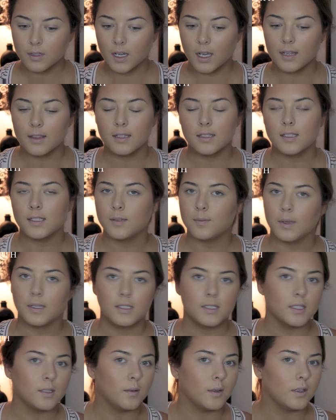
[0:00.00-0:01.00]
And this is
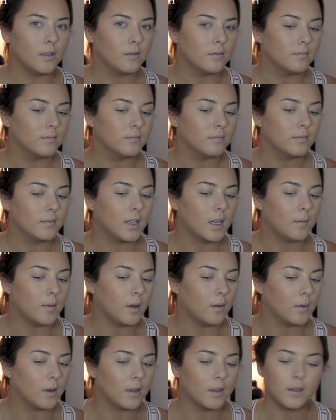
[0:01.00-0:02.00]
basically what you come
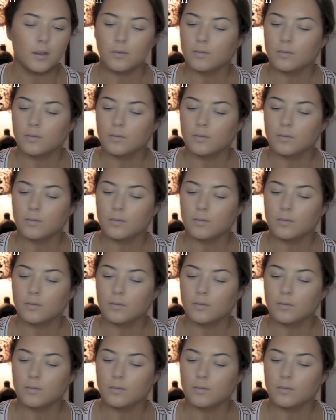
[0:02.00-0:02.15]
out with.